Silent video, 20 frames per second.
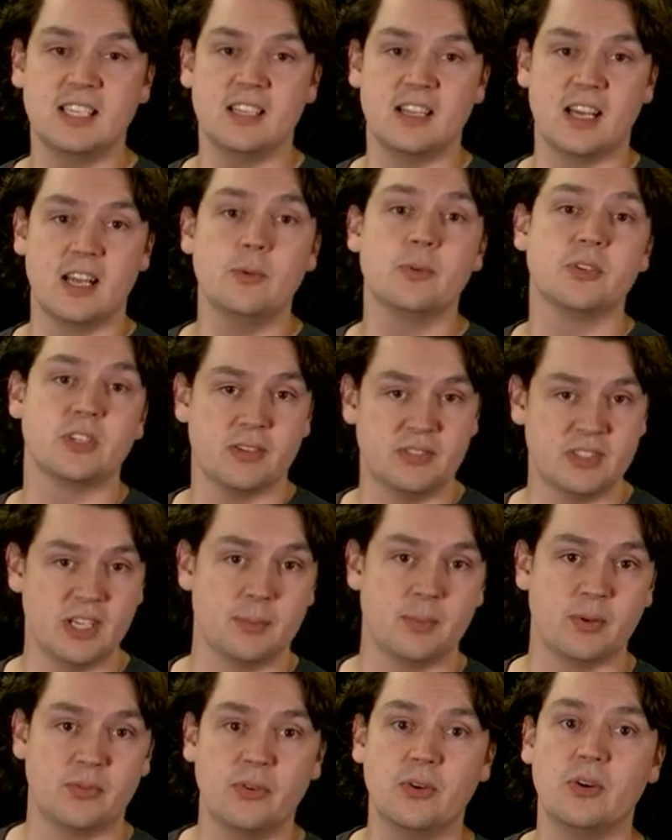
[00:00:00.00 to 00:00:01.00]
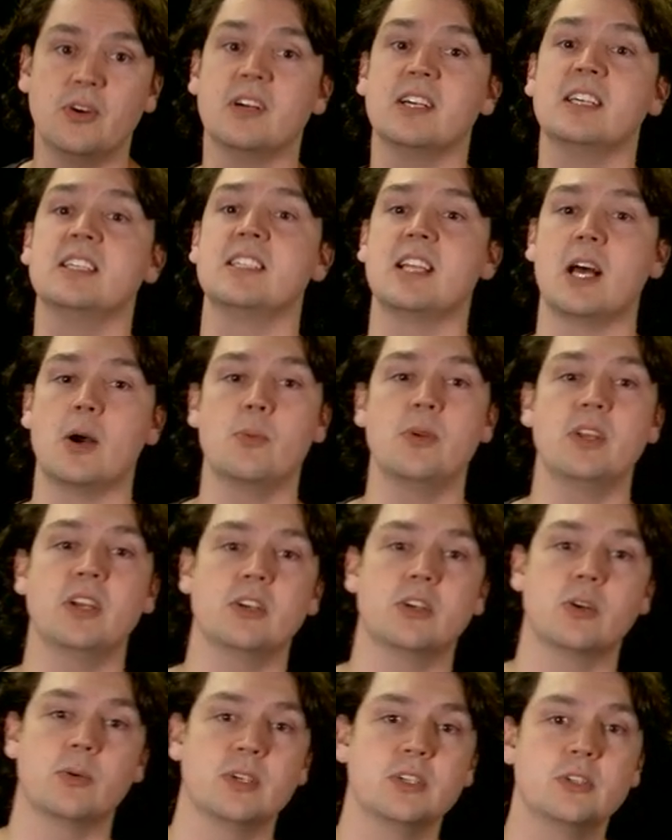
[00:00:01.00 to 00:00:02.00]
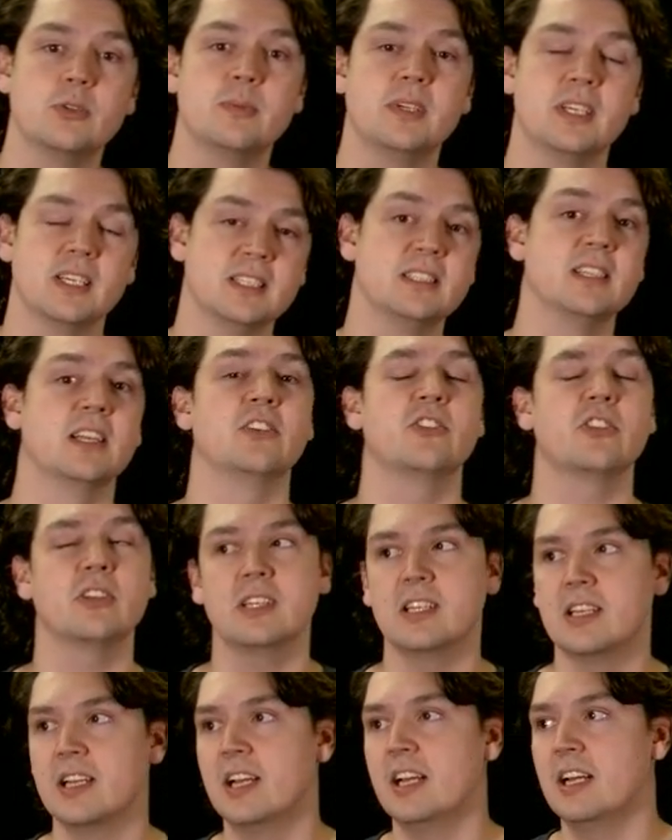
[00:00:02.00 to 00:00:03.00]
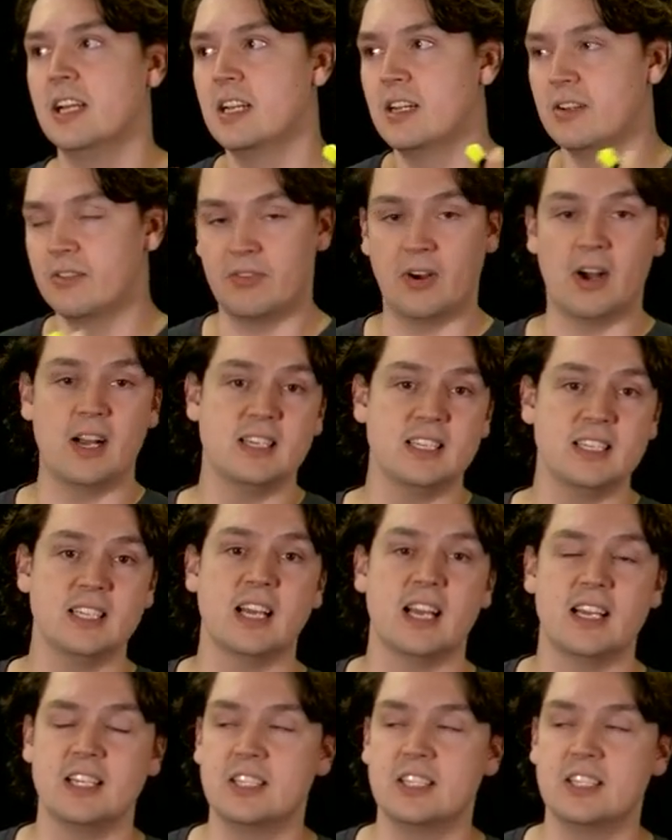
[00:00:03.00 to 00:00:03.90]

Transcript: then, which I've said before, is that we are going to be essentially finding a